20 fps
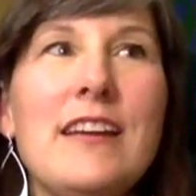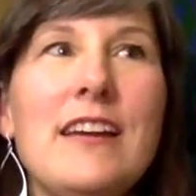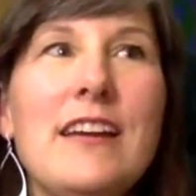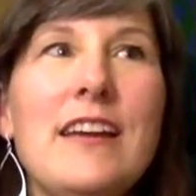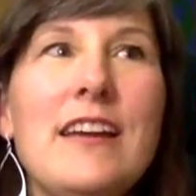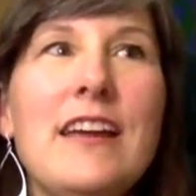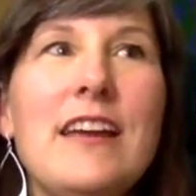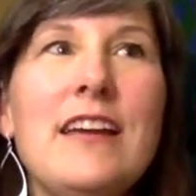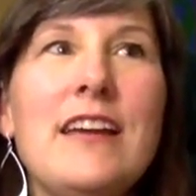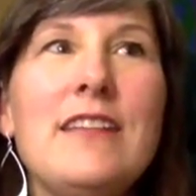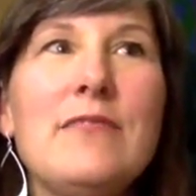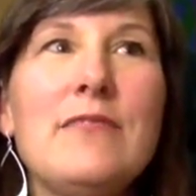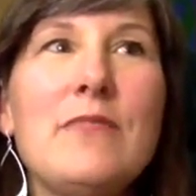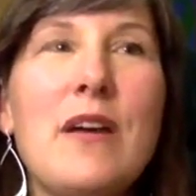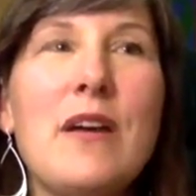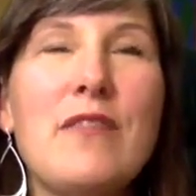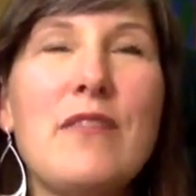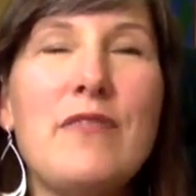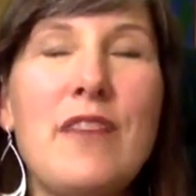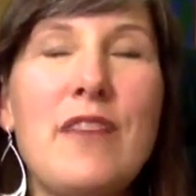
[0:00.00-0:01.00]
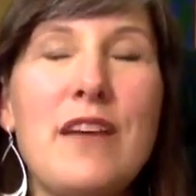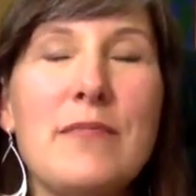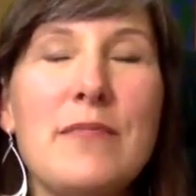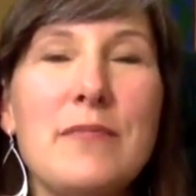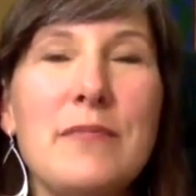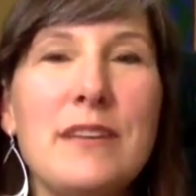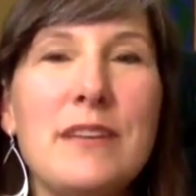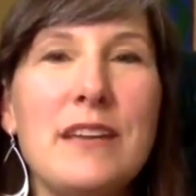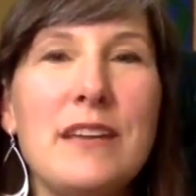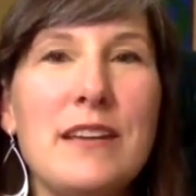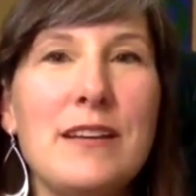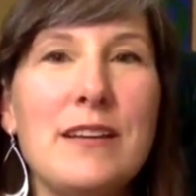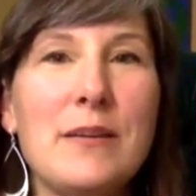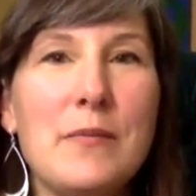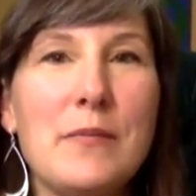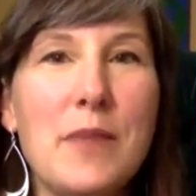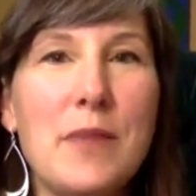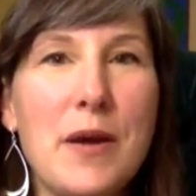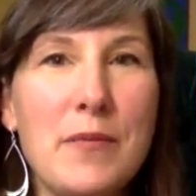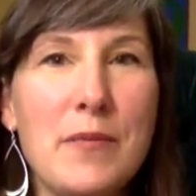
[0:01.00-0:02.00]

in my family, my